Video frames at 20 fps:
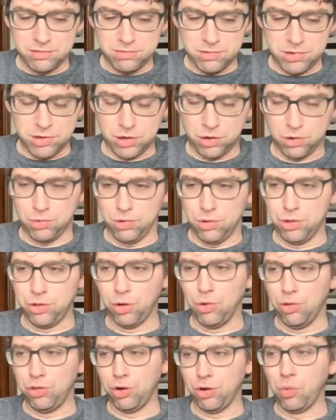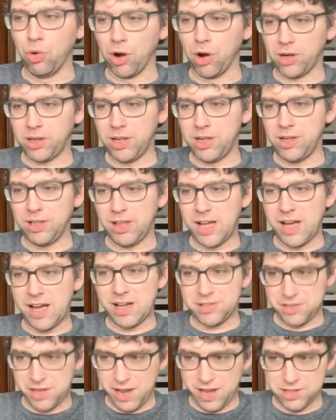you know, the working
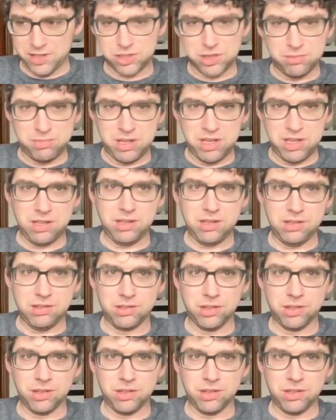class has to be